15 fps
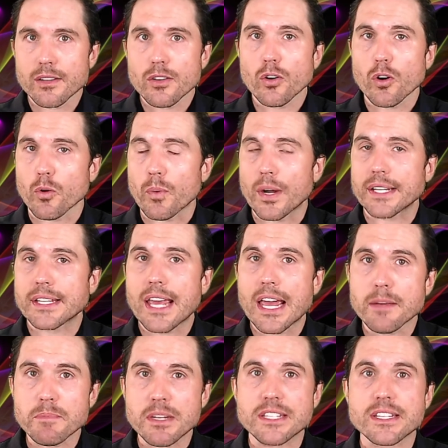or what can
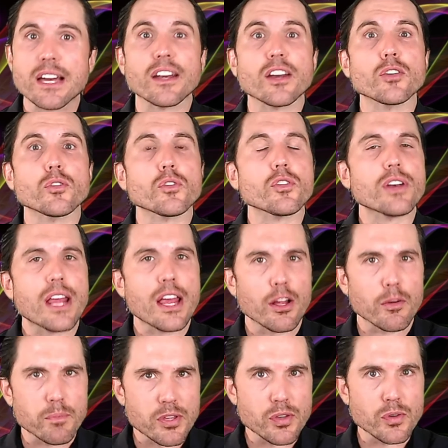be done in order to help
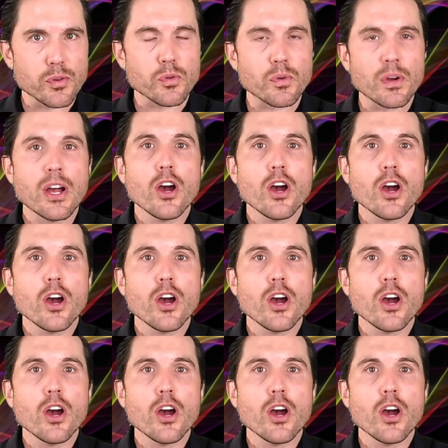you